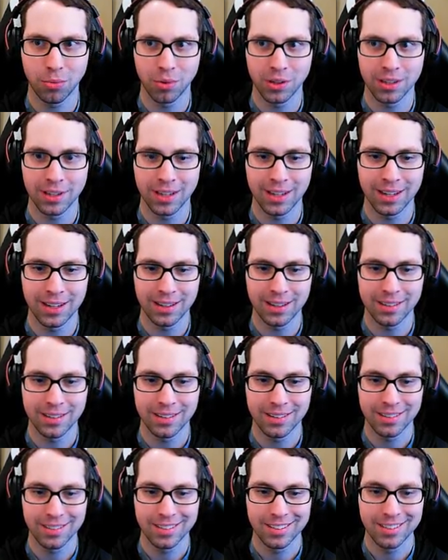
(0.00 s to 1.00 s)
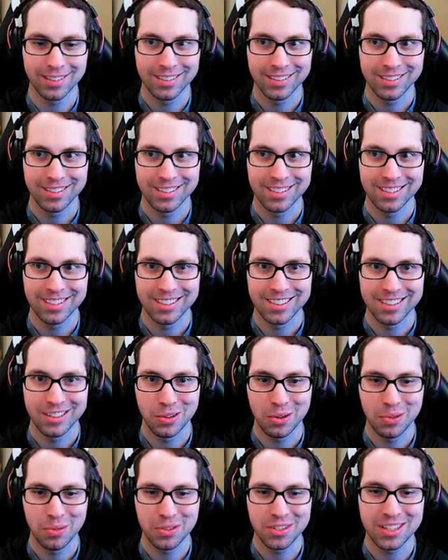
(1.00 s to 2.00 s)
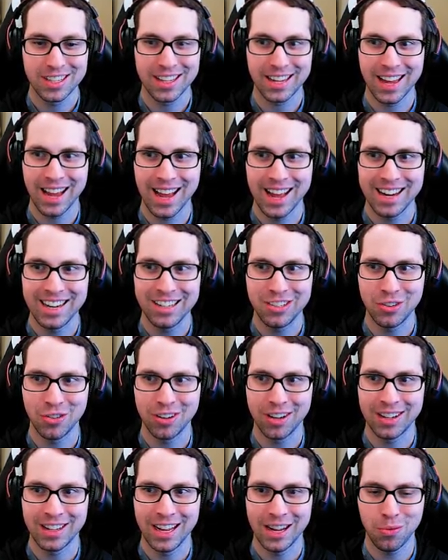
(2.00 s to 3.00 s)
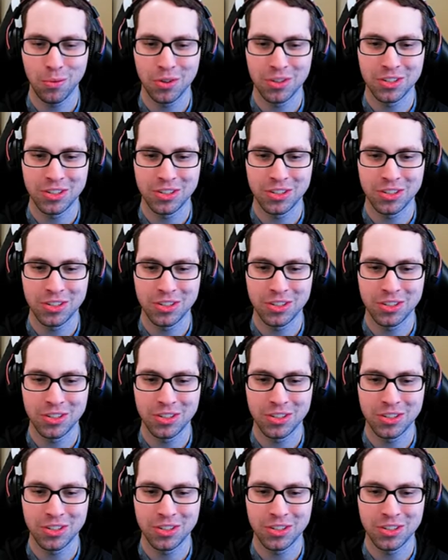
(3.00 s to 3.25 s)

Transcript: want that. What was the caddy doing on that one?